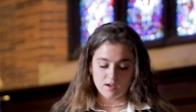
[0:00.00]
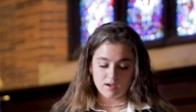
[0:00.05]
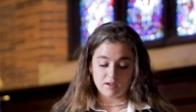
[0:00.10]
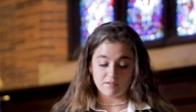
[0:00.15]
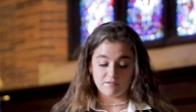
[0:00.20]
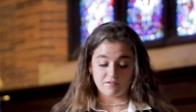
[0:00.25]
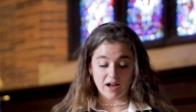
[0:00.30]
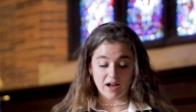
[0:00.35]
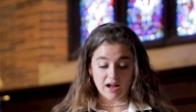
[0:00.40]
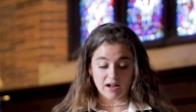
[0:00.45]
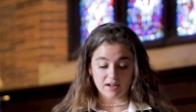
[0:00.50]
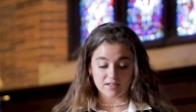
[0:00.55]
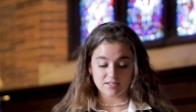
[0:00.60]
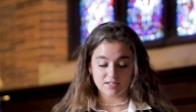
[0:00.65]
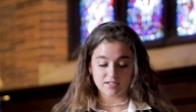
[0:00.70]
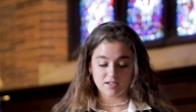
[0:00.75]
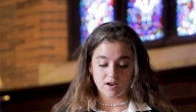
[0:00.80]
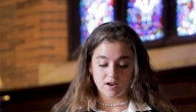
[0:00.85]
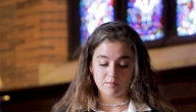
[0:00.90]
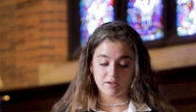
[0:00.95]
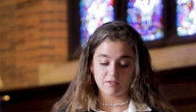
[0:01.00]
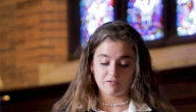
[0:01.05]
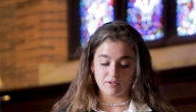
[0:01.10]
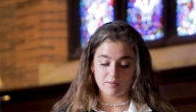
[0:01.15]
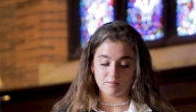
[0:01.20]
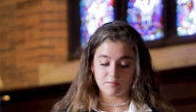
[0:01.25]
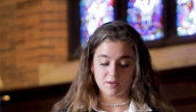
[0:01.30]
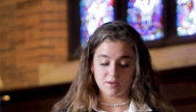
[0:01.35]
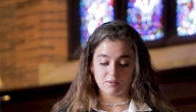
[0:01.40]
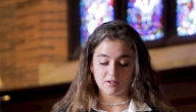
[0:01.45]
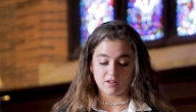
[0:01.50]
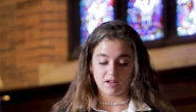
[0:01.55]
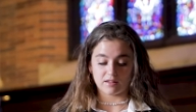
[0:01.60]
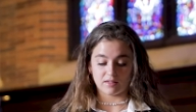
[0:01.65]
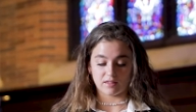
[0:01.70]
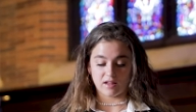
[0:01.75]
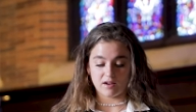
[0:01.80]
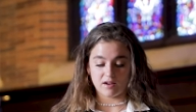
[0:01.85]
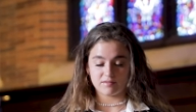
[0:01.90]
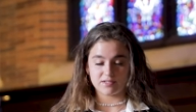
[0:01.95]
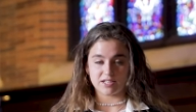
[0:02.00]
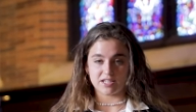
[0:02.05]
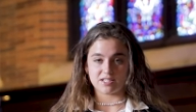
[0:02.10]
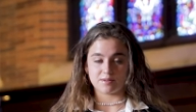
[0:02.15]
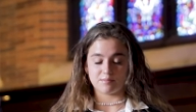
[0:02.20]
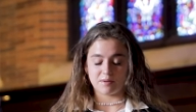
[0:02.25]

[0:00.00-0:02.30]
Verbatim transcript: In fact, coming from people I loved and